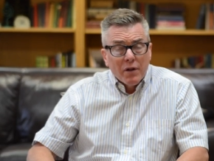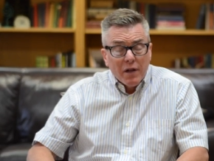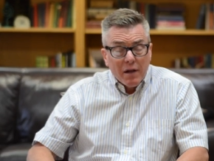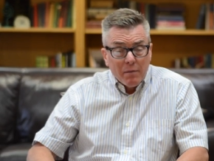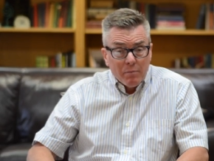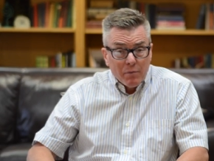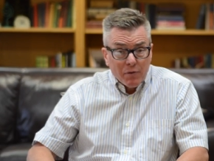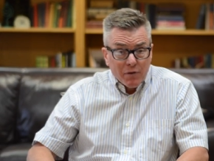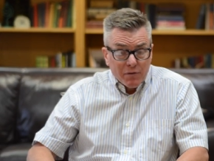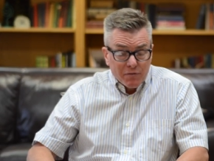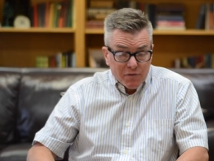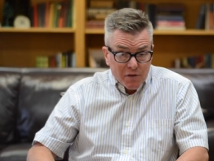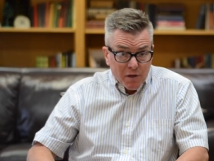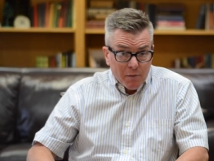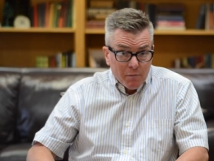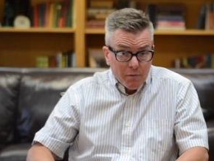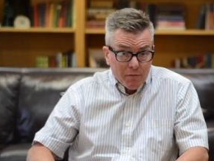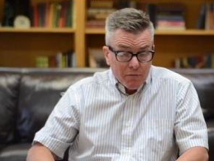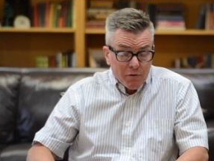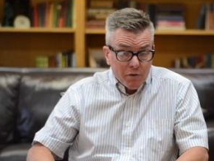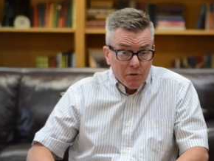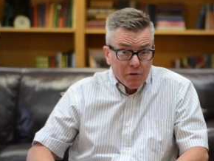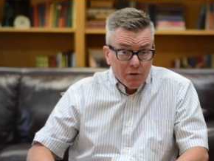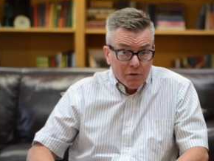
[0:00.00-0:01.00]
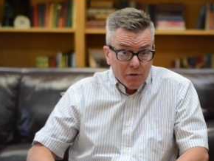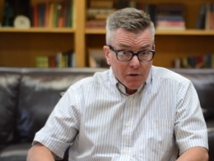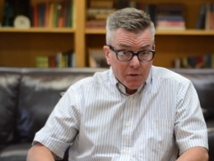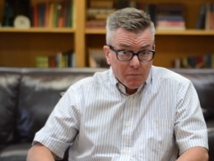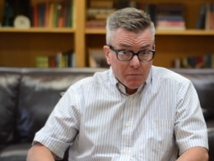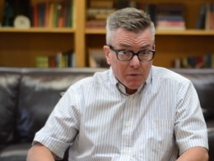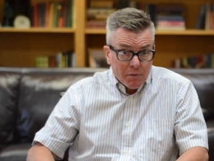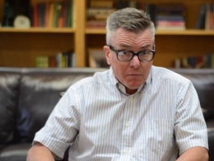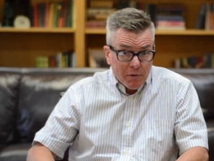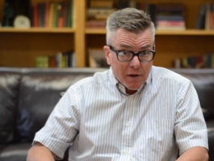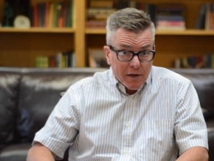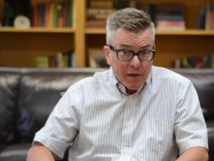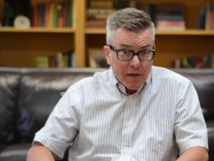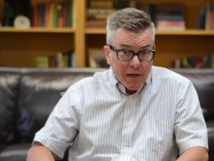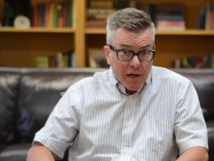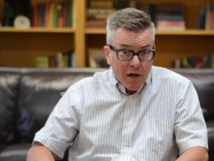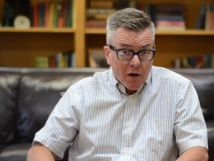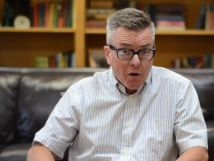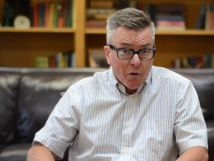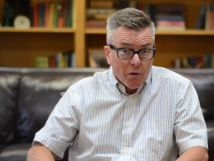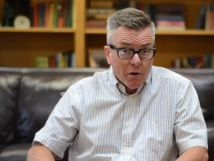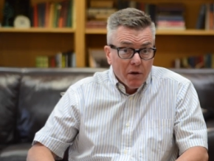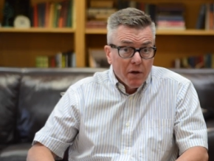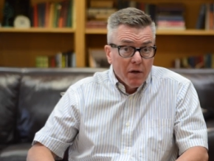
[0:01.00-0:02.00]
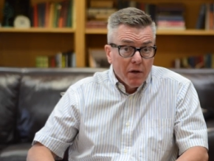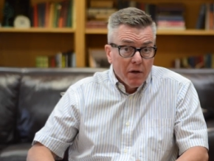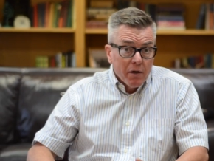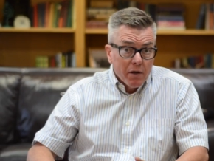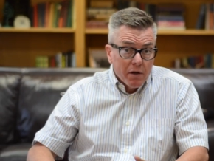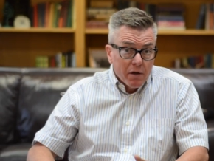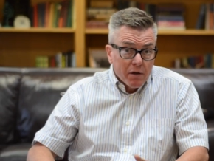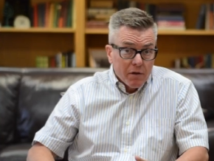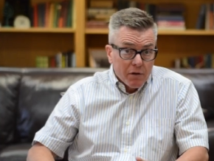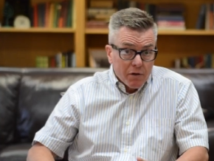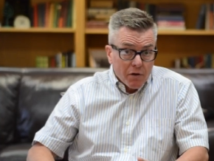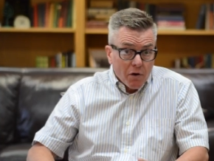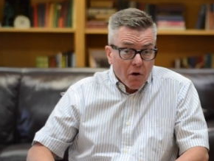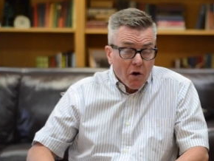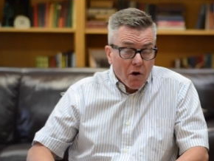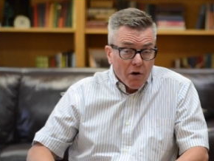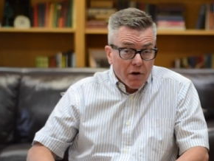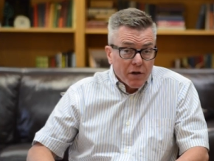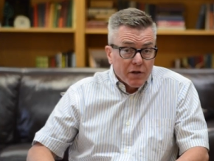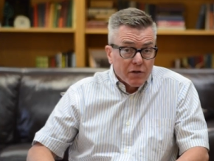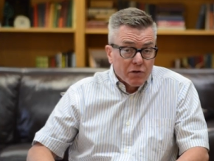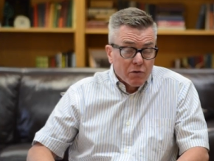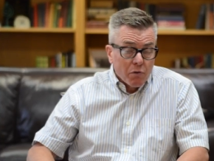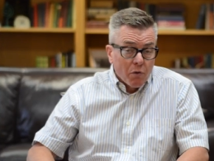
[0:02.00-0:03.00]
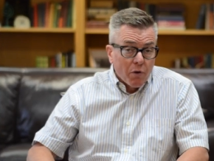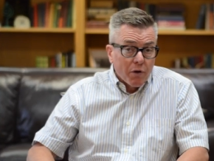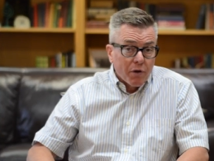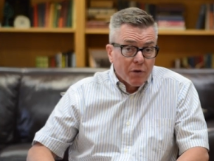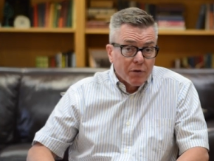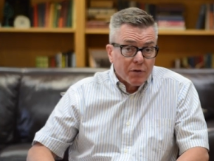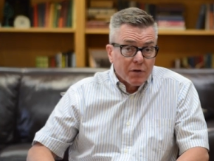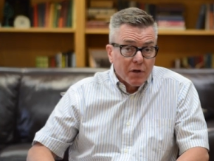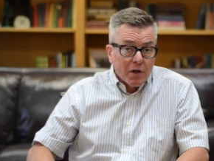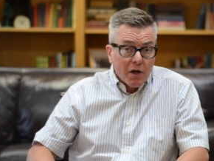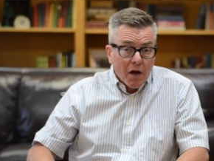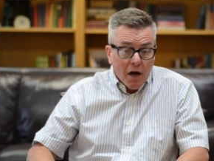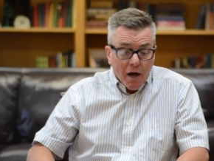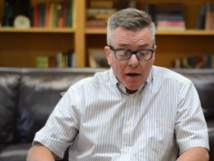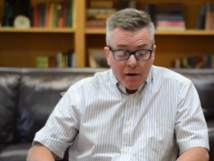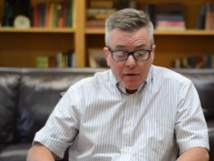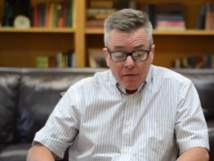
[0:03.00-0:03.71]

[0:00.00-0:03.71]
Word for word: I believe some of you hearing me right now, your heart is loyal to God.